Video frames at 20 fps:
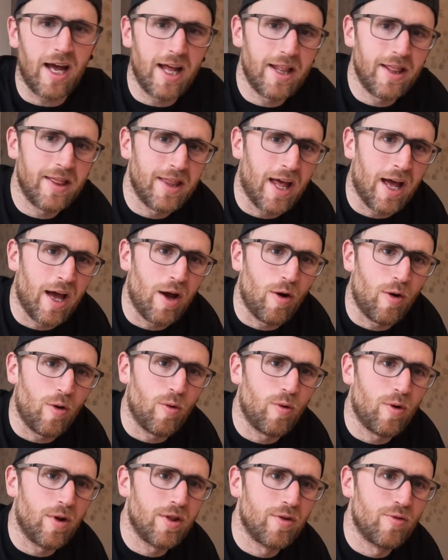
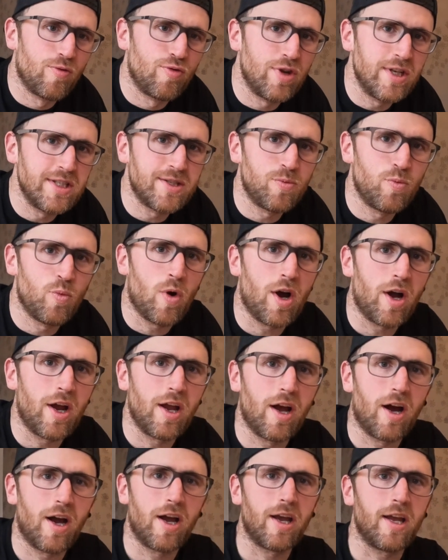Now the reason why
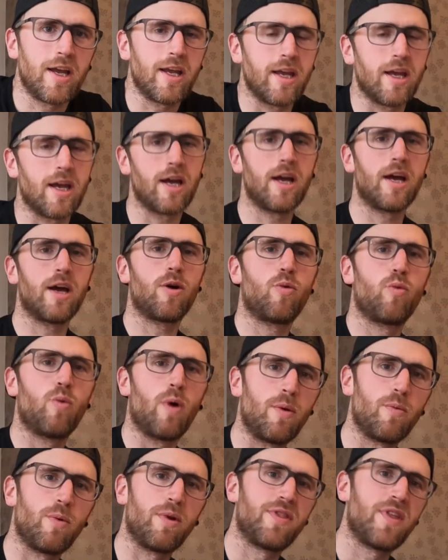I
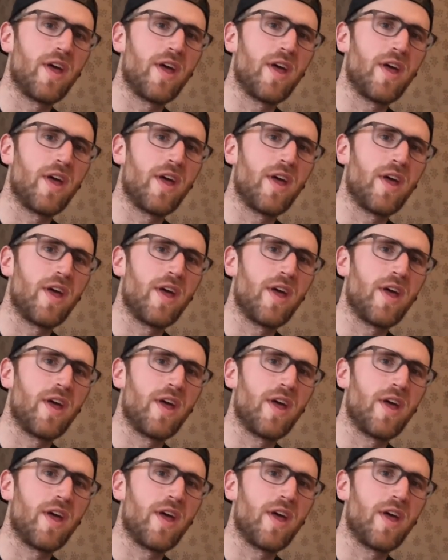went with